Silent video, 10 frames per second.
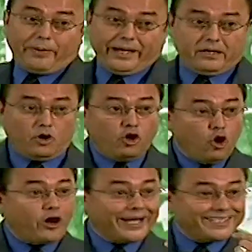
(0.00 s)
But
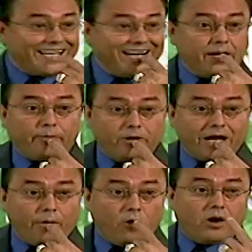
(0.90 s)
what comes out of your
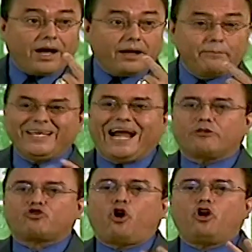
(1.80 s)
mouth? Look at
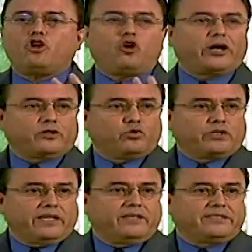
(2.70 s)
everything you are
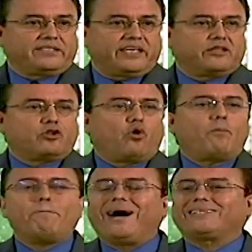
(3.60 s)
saying, it is going to
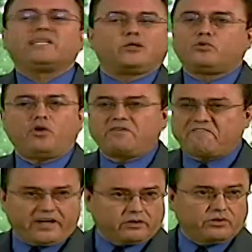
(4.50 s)
have some
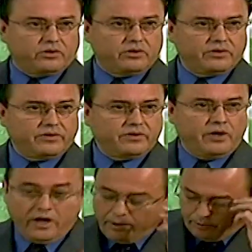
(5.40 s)
effects.
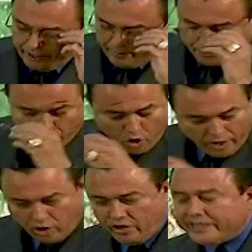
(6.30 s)
For
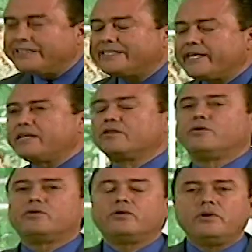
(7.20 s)
example, I have been
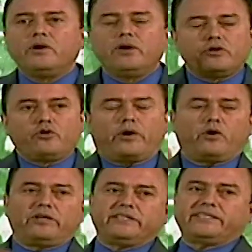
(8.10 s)
saying,
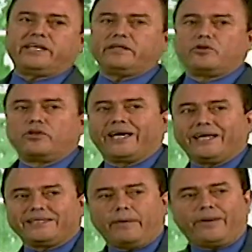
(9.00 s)
since this word became a
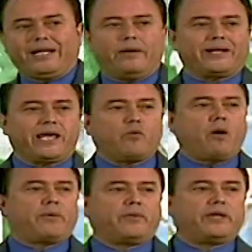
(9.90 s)
part of my life, I have
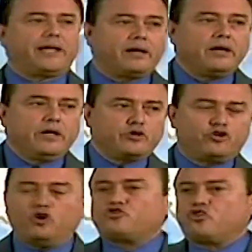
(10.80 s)
always been saying,
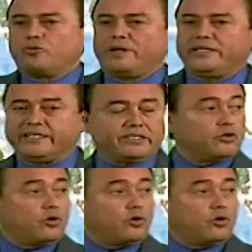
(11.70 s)
I am blessed with the